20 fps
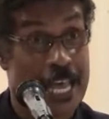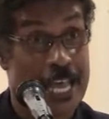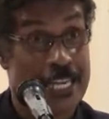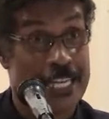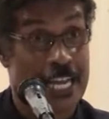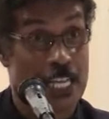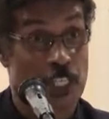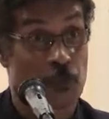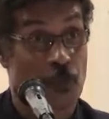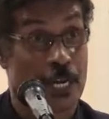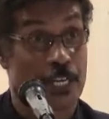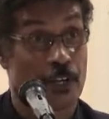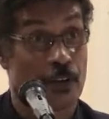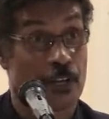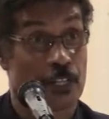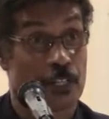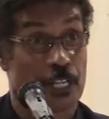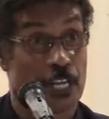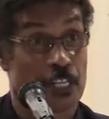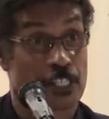That's why there,
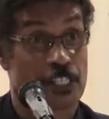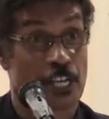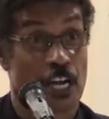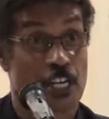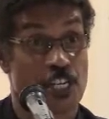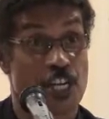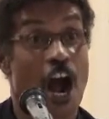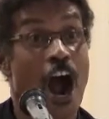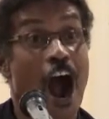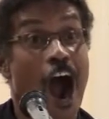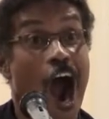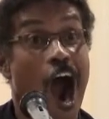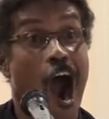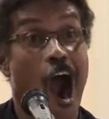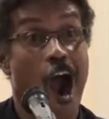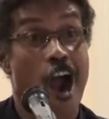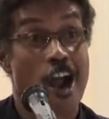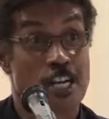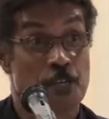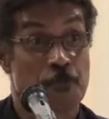there are such
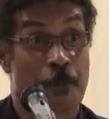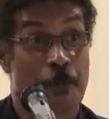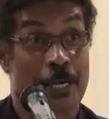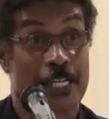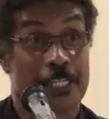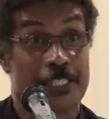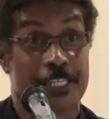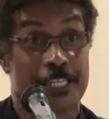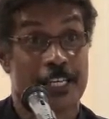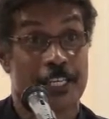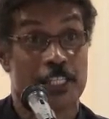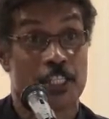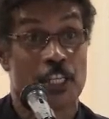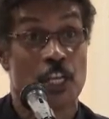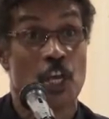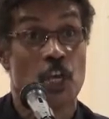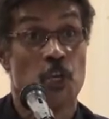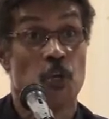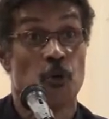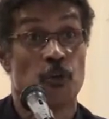harsh penalties
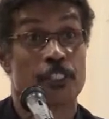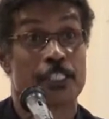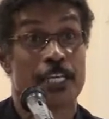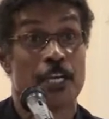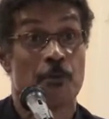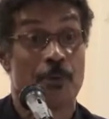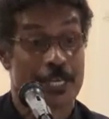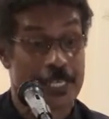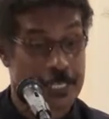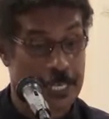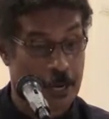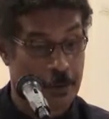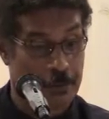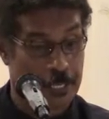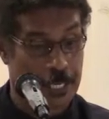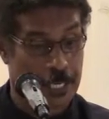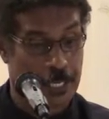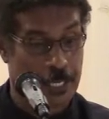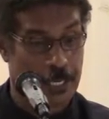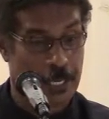you see written down
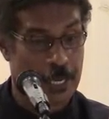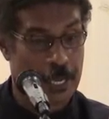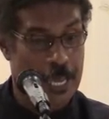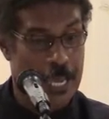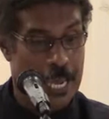there.